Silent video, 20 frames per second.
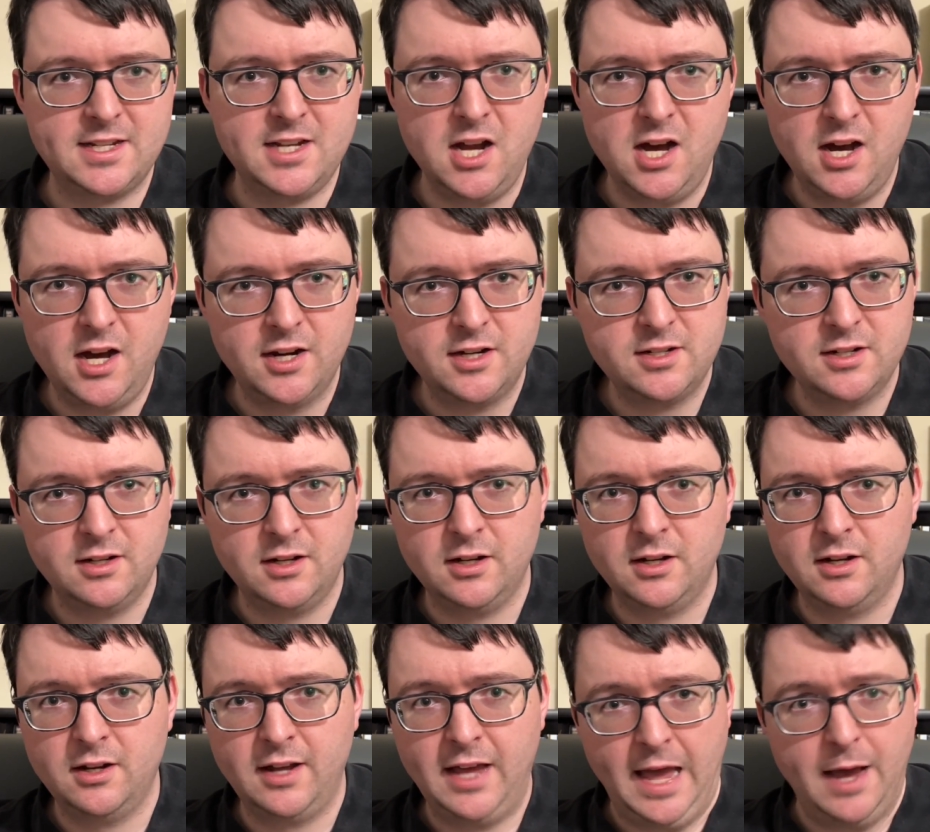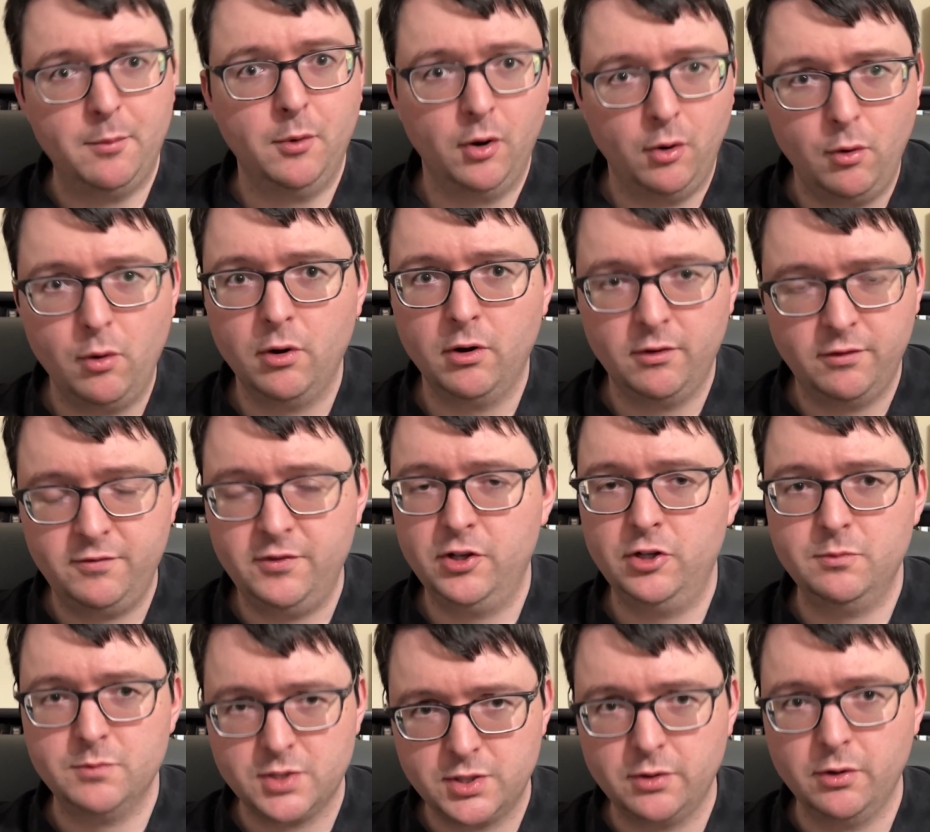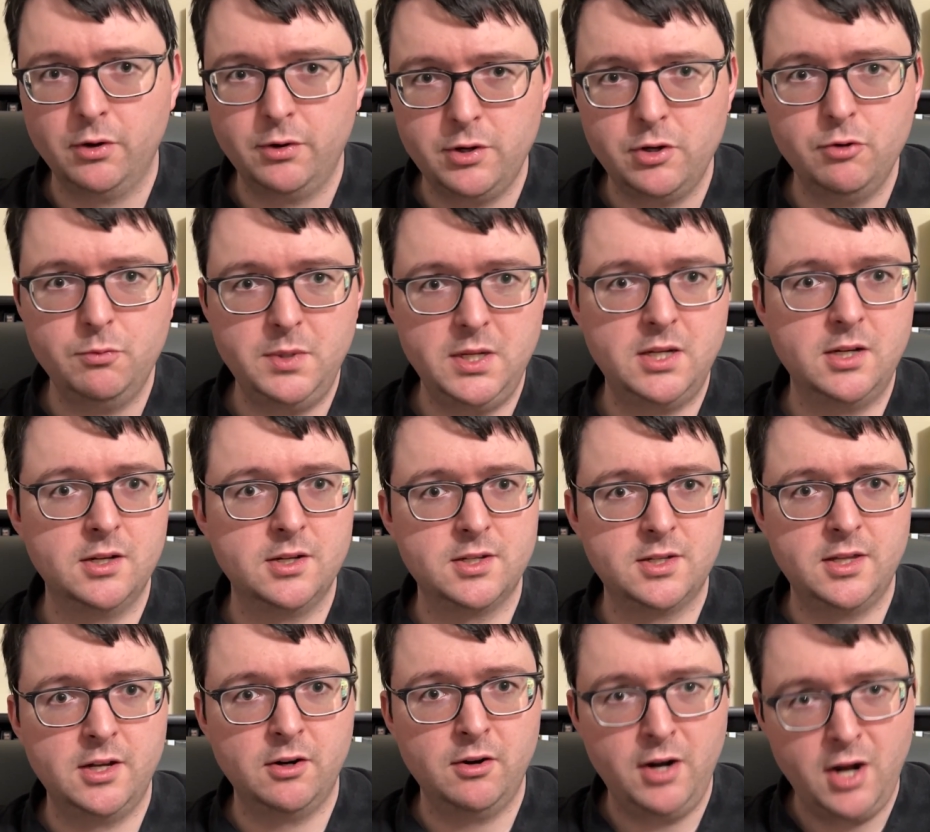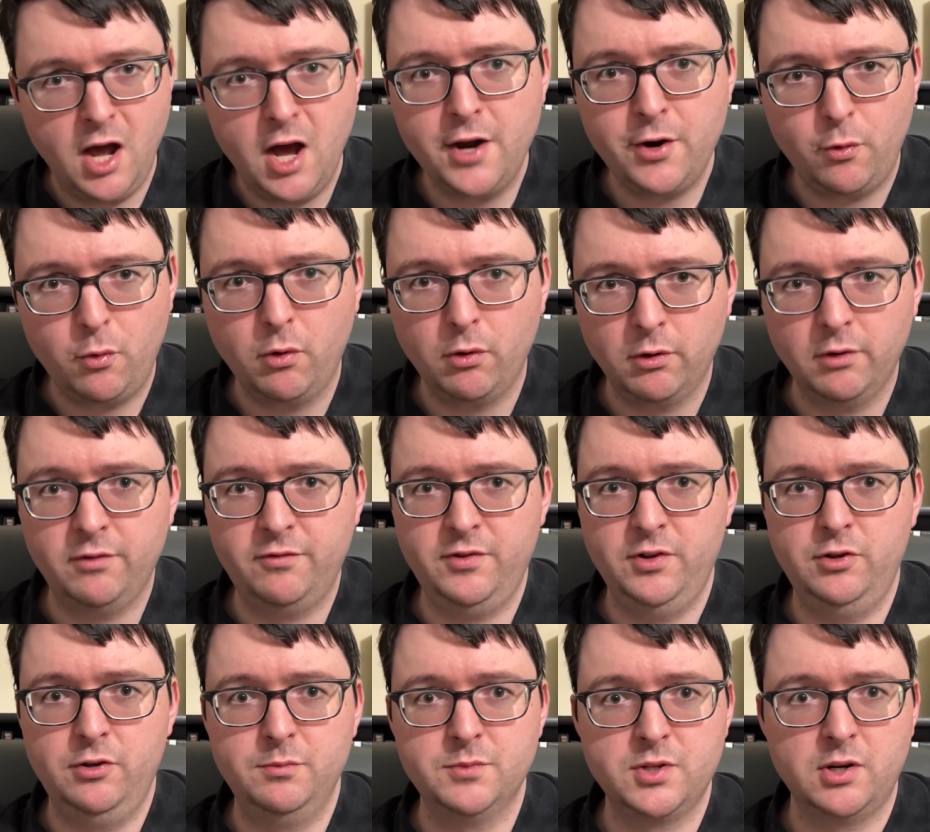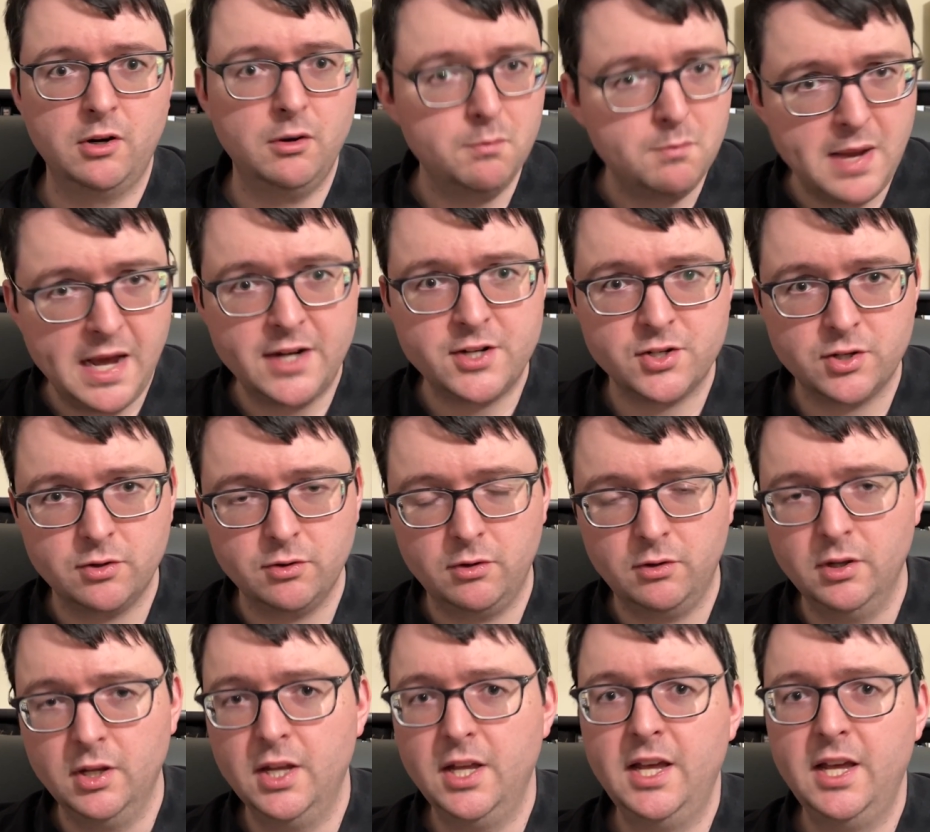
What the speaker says: not Hammer horror films throw you, because their non-horror films are magical,